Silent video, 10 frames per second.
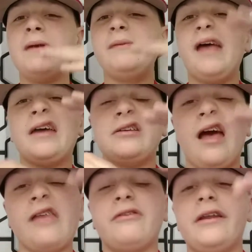Maybe the
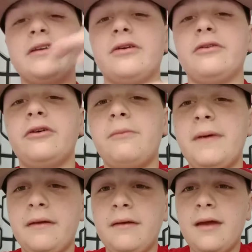Athletics are a little
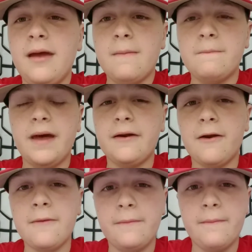bit
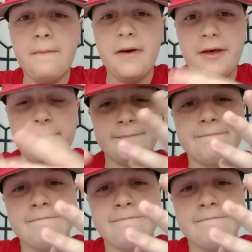better, but